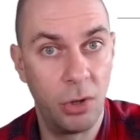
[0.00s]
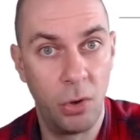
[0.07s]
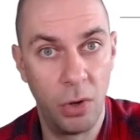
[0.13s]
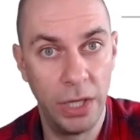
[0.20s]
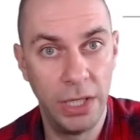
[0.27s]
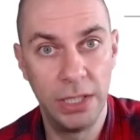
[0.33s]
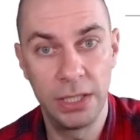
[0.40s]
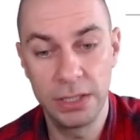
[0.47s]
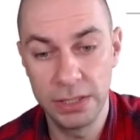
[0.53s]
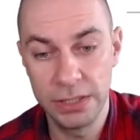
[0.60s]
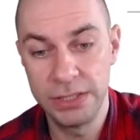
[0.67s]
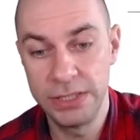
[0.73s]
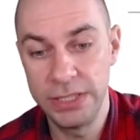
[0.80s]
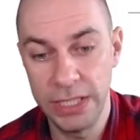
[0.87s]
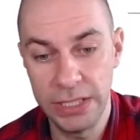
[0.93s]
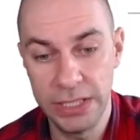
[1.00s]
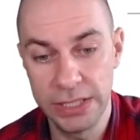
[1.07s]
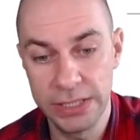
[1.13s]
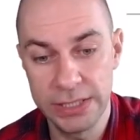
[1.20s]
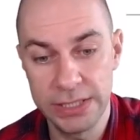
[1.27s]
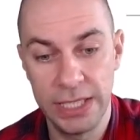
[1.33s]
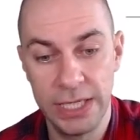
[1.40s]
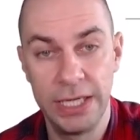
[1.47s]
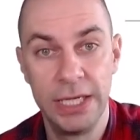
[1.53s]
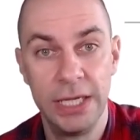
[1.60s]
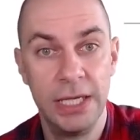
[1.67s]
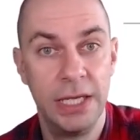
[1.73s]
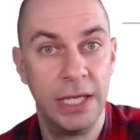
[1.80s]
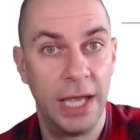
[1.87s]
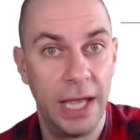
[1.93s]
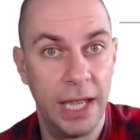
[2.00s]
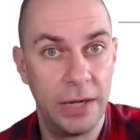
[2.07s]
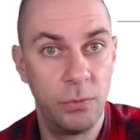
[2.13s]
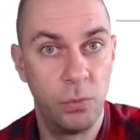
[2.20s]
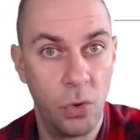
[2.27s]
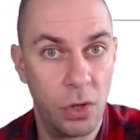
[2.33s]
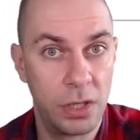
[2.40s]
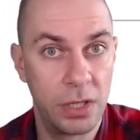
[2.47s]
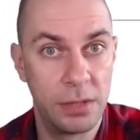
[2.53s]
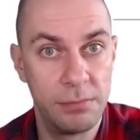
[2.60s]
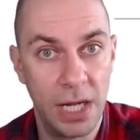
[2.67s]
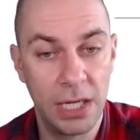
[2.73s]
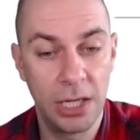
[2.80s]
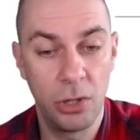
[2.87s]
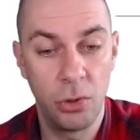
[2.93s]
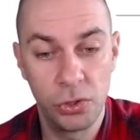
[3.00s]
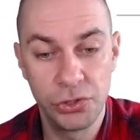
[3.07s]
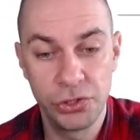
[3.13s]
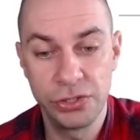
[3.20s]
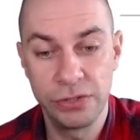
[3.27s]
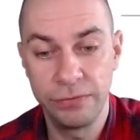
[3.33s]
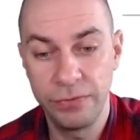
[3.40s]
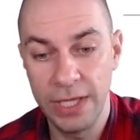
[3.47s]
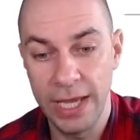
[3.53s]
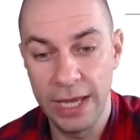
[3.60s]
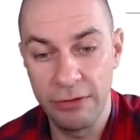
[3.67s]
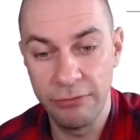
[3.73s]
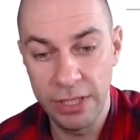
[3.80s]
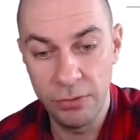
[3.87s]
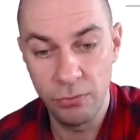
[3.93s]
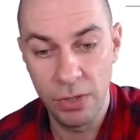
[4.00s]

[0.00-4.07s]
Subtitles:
Euler continuously, and what are my costs of carry?